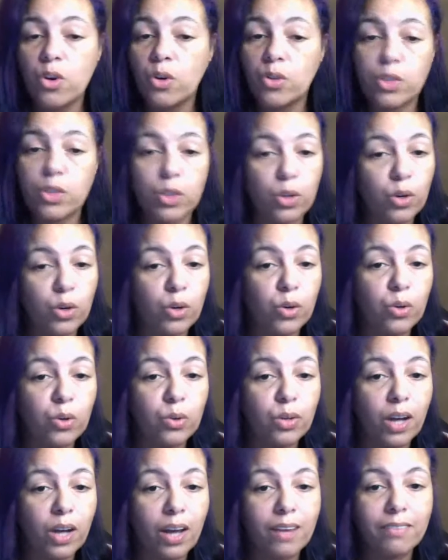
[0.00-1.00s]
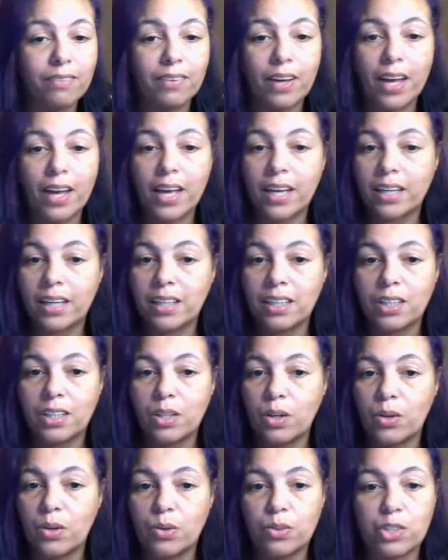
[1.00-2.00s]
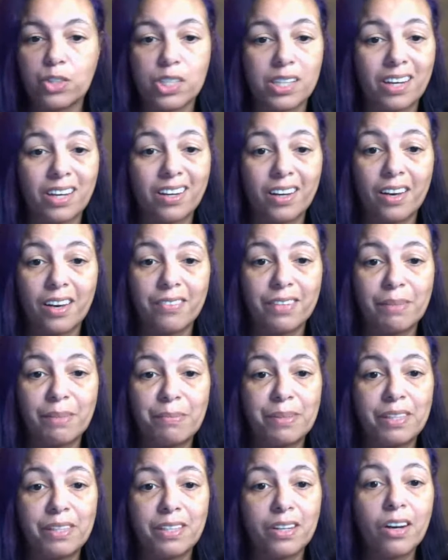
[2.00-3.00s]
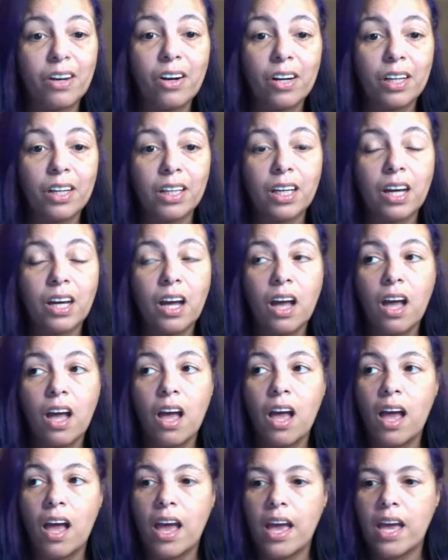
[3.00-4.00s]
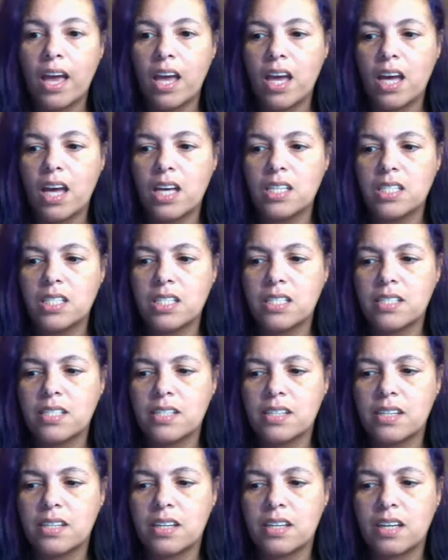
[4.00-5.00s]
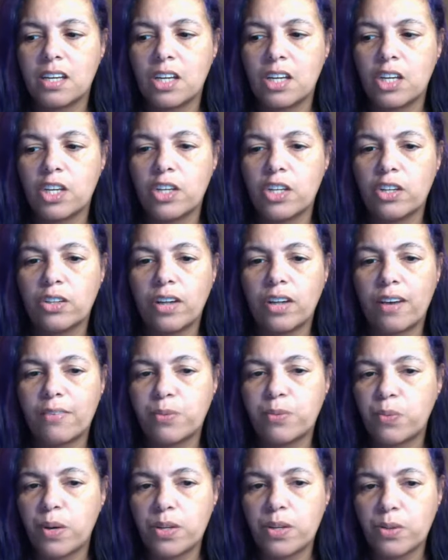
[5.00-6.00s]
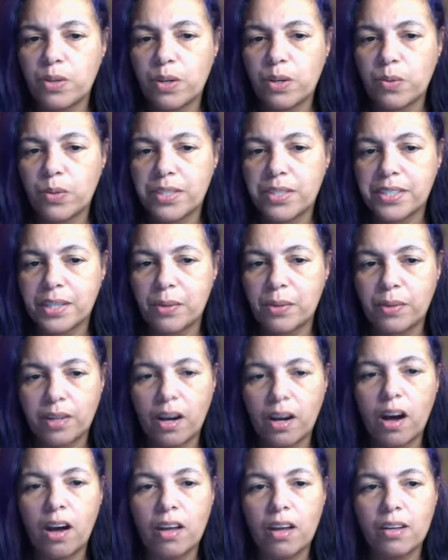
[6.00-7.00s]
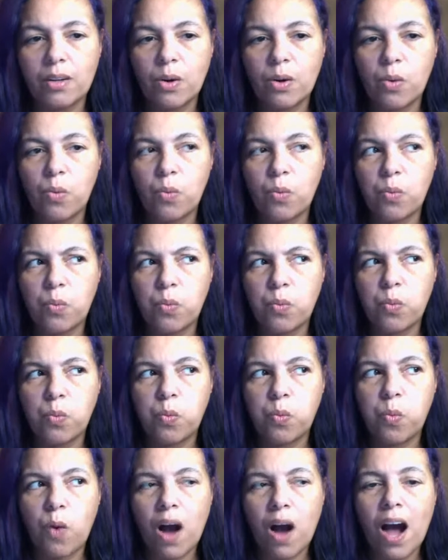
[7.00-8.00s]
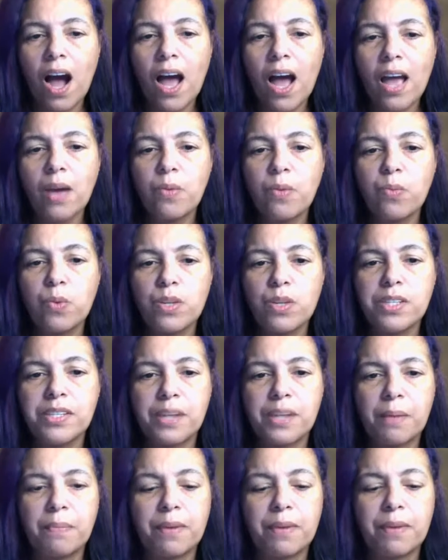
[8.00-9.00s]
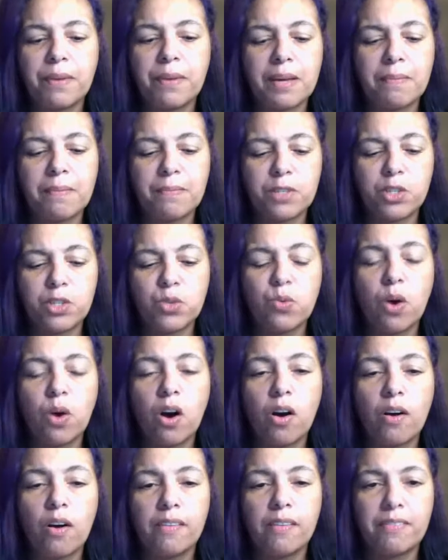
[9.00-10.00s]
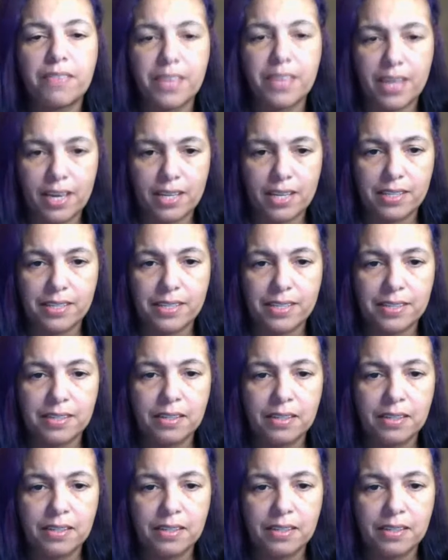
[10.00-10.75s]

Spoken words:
show, kind of like, just kind of left up in the dark. And you're left wondering what's going on. Why would somebody do all of this